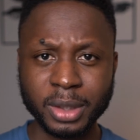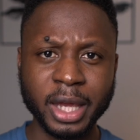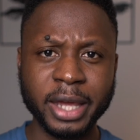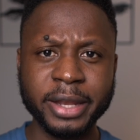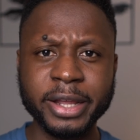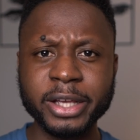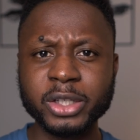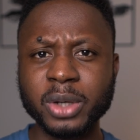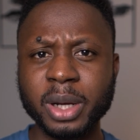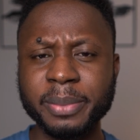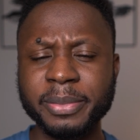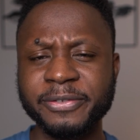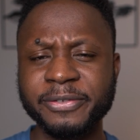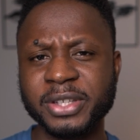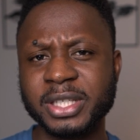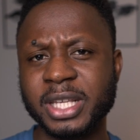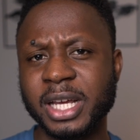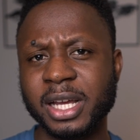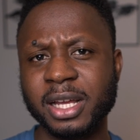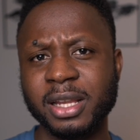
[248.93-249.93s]
An H1B
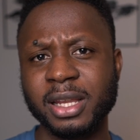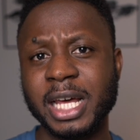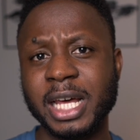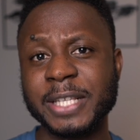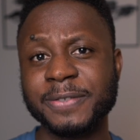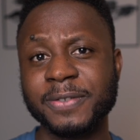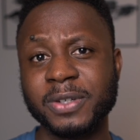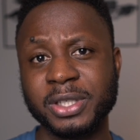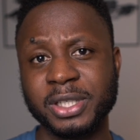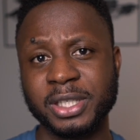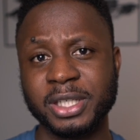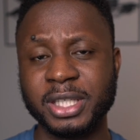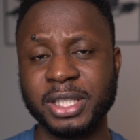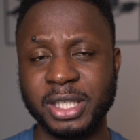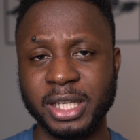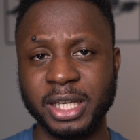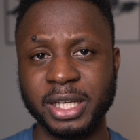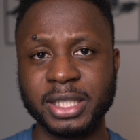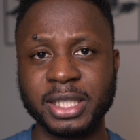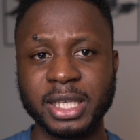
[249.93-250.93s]
visa can last for 6
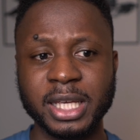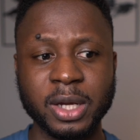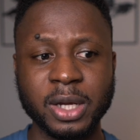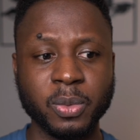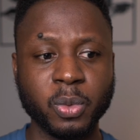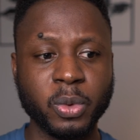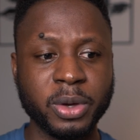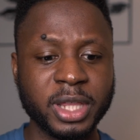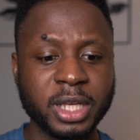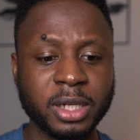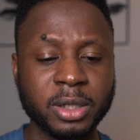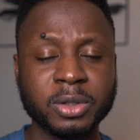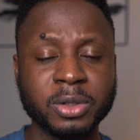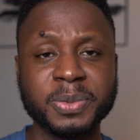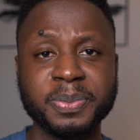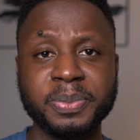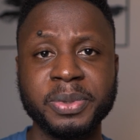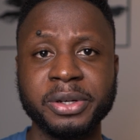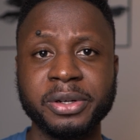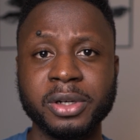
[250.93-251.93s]
years, and within those
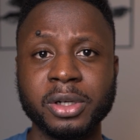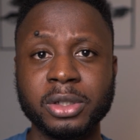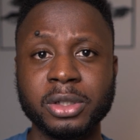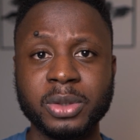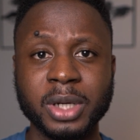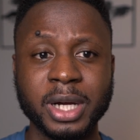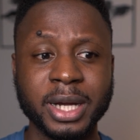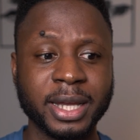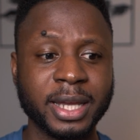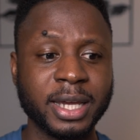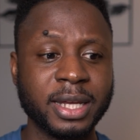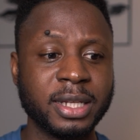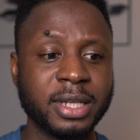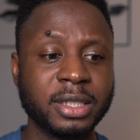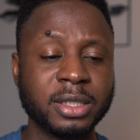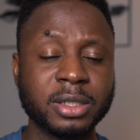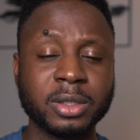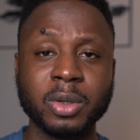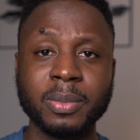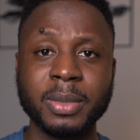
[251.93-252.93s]
periods, you are gaining
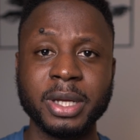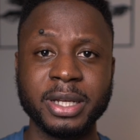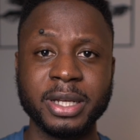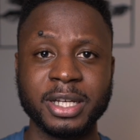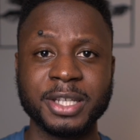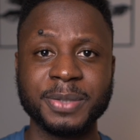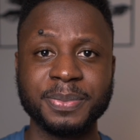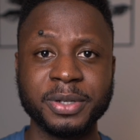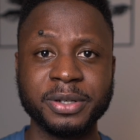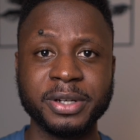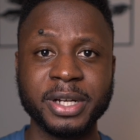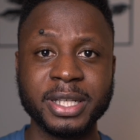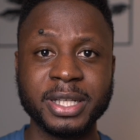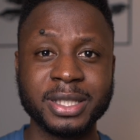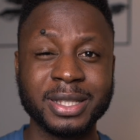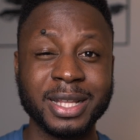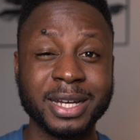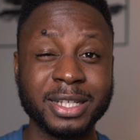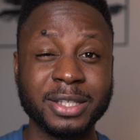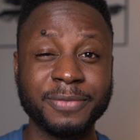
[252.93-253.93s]
so many experience
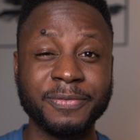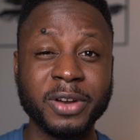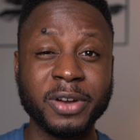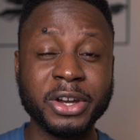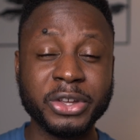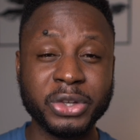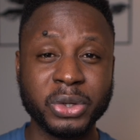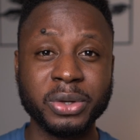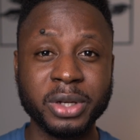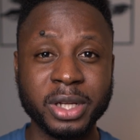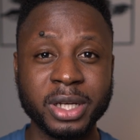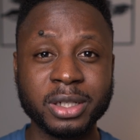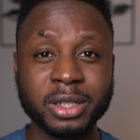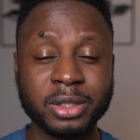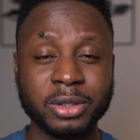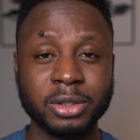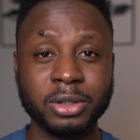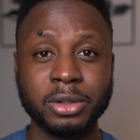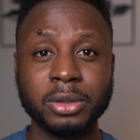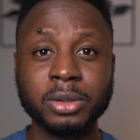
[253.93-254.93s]
that is very unique
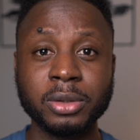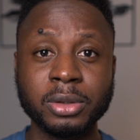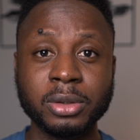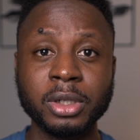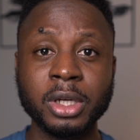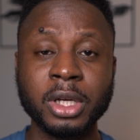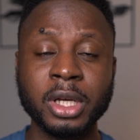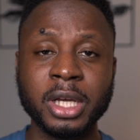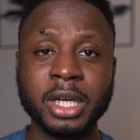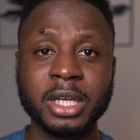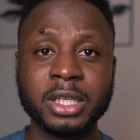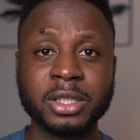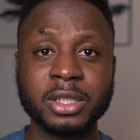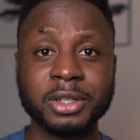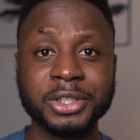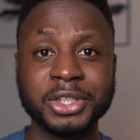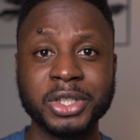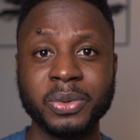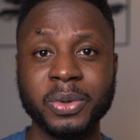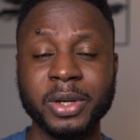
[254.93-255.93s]
to you in
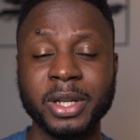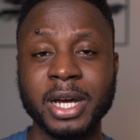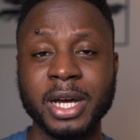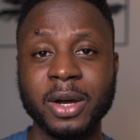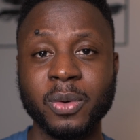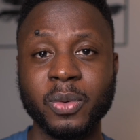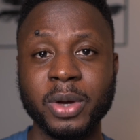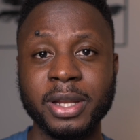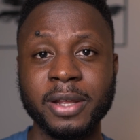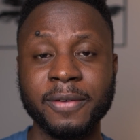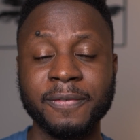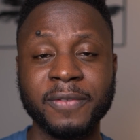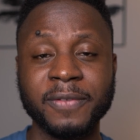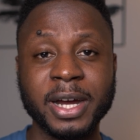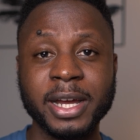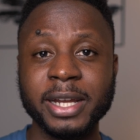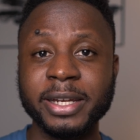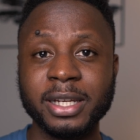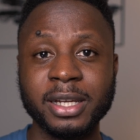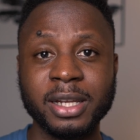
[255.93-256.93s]
such a way that when they
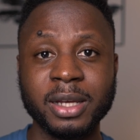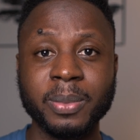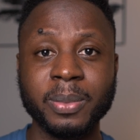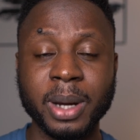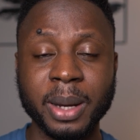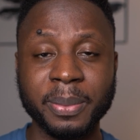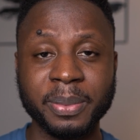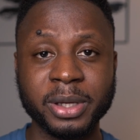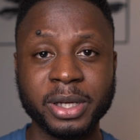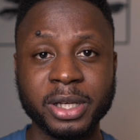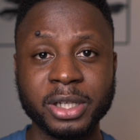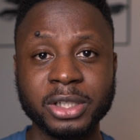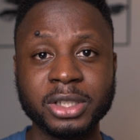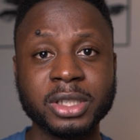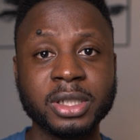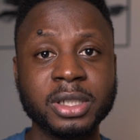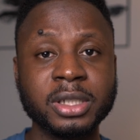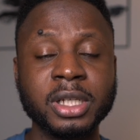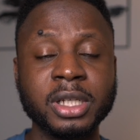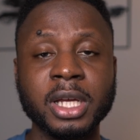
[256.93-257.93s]
file the labor
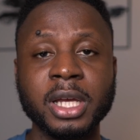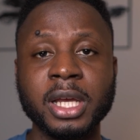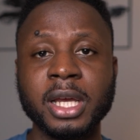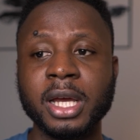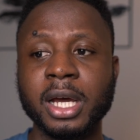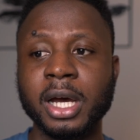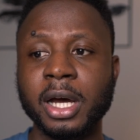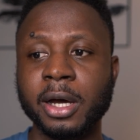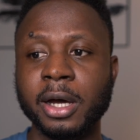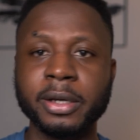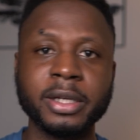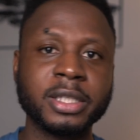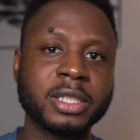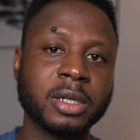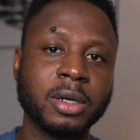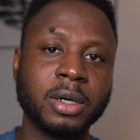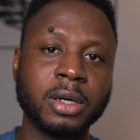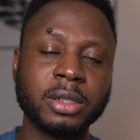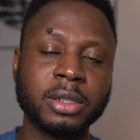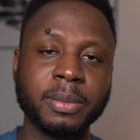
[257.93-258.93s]
application, it's
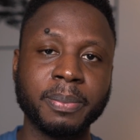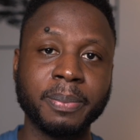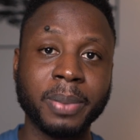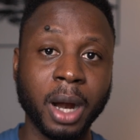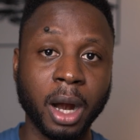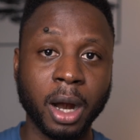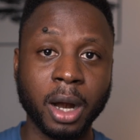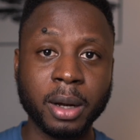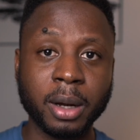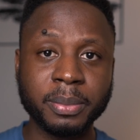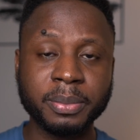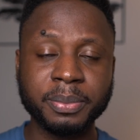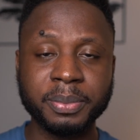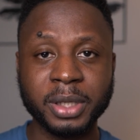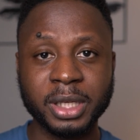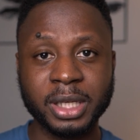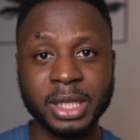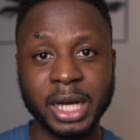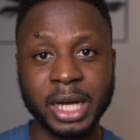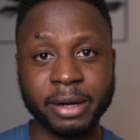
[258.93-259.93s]
called PARM,
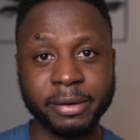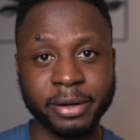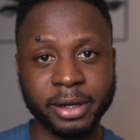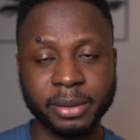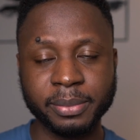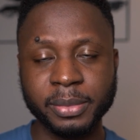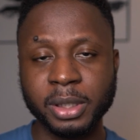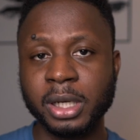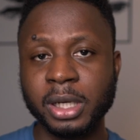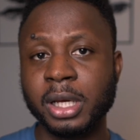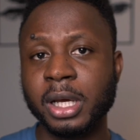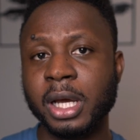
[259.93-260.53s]
P-R-M.